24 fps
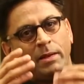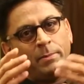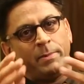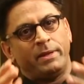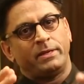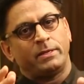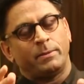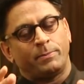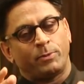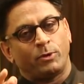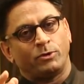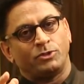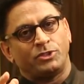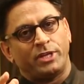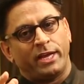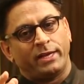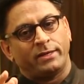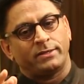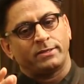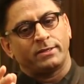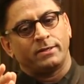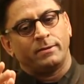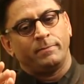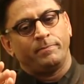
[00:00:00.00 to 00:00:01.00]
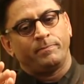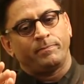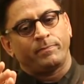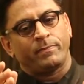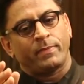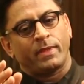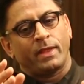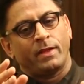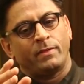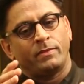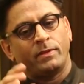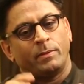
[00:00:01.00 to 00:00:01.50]
millimeter projector,
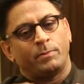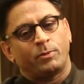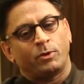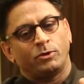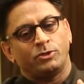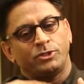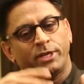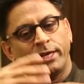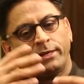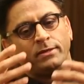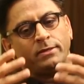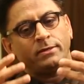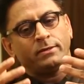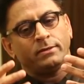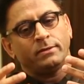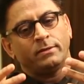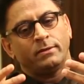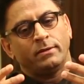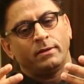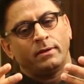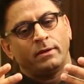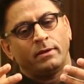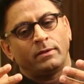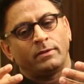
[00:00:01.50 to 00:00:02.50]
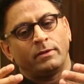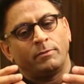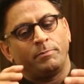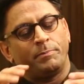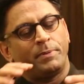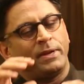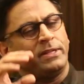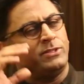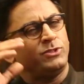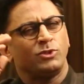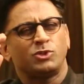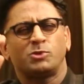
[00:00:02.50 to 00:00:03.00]
the projector, uh, the
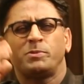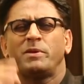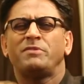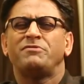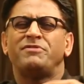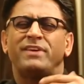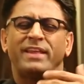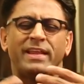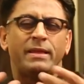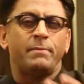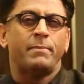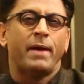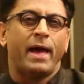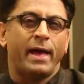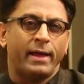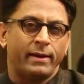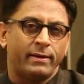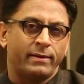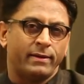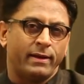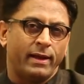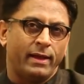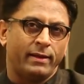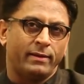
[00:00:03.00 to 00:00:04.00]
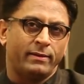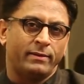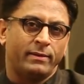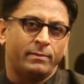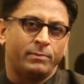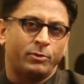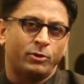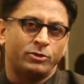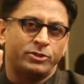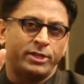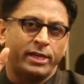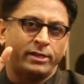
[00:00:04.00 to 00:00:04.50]
prints used to be very bad, and the
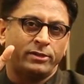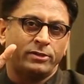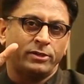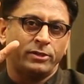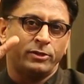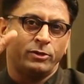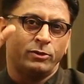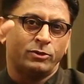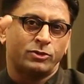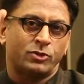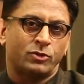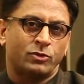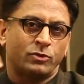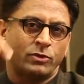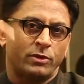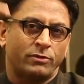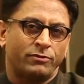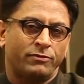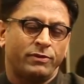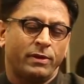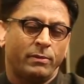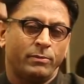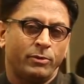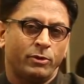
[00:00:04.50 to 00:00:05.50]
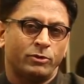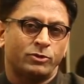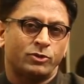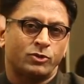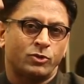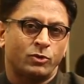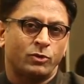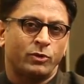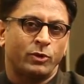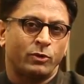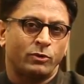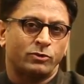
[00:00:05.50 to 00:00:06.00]
projector used to, the film used
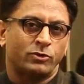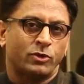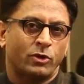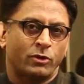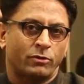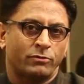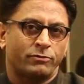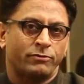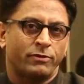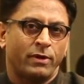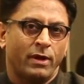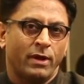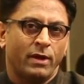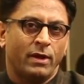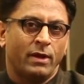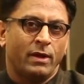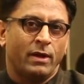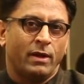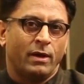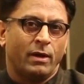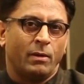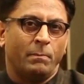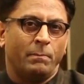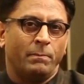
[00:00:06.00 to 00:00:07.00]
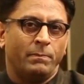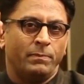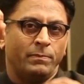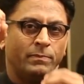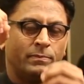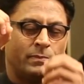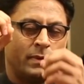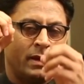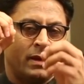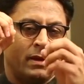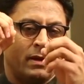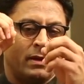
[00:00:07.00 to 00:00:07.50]
to, you know, sort of, uh,
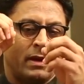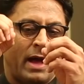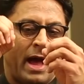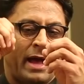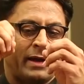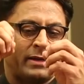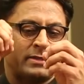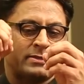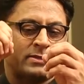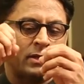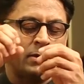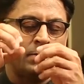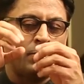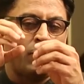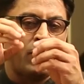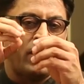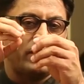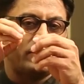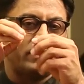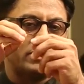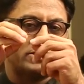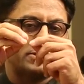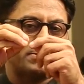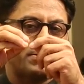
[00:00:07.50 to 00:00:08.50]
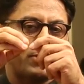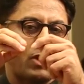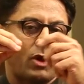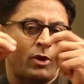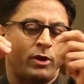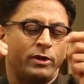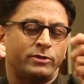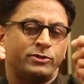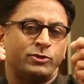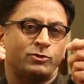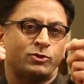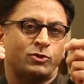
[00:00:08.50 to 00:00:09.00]
uh, at a certain point the
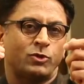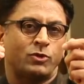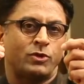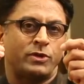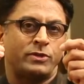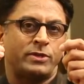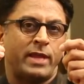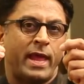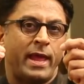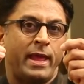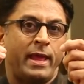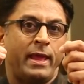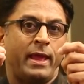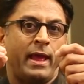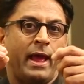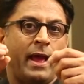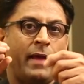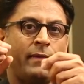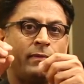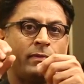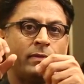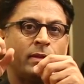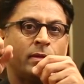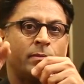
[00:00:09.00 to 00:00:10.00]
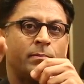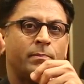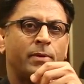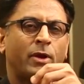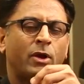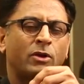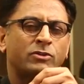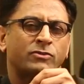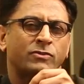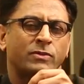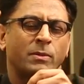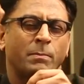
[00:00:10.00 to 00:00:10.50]
sprockets used to tear, and the,
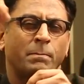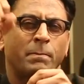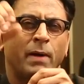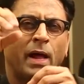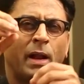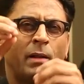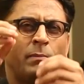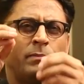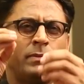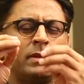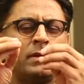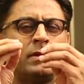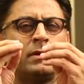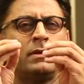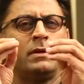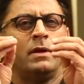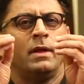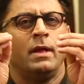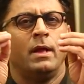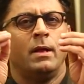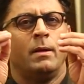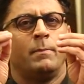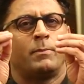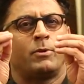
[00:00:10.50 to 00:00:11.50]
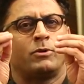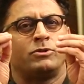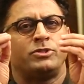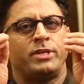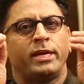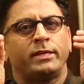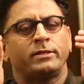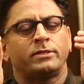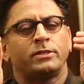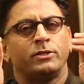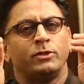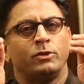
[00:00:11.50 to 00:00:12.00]
because of the bulb, the
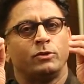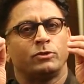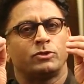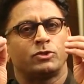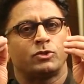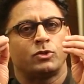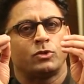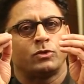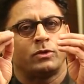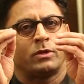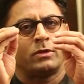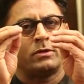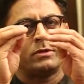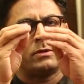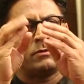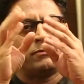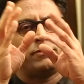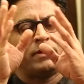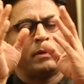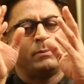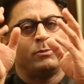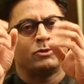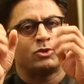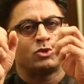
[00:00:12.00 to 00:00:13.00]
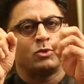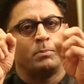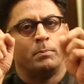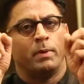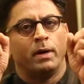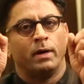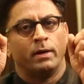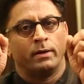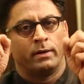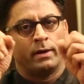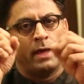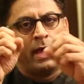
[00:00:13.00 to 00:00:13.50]
projector used to, the, the film used to
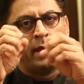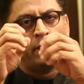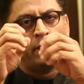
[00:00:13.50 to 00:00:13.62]
burn,